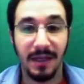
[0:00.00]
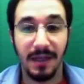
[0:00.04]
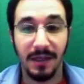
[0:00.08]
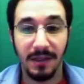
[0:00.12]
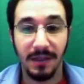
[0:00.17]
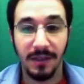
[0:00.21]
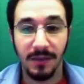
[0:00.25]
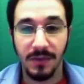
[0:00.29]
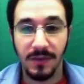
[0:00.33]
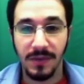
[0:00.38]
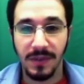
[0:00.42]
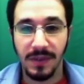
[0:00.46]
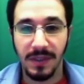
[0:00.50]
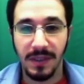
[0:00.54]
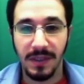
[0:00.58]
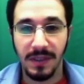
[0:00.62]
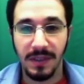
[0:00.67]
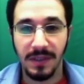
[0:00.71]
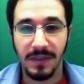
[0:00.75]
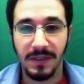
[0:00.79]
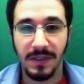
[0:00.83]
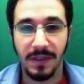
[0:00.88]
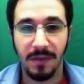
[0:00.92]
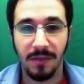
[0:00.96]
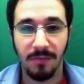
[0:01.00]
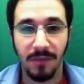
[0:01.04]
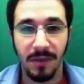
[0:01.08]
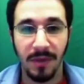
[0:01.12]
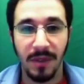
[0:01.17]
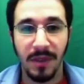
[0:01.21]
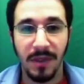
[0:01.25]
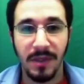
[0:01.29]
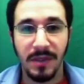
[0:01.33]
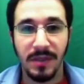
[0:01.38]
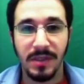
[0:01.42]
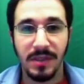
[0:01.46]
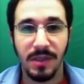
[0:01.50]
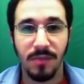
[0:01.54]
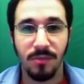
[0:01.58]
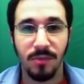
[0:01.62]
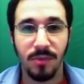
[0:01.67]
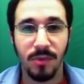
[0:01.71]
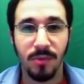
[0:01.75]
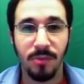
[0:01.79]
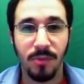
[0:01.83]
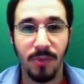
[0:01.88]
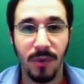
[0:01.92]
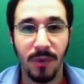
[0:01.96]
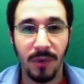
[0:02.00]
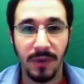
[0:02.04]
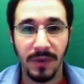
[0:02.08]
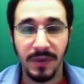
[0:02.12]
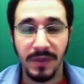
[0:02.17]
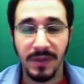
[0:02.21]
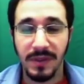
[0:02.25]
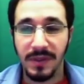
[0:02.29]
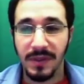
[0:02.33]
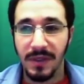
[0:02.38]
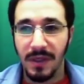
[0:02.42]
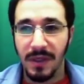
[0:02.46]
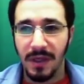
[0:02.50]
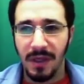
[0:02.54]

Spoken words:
and you see some reports,